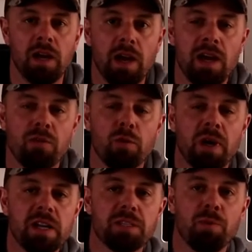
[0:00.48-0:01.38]
Hey
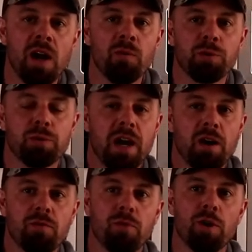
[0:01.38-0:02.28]
everybody, it's Brian with
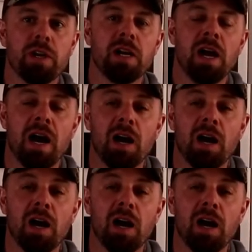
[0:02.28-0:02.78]
Retired at forty.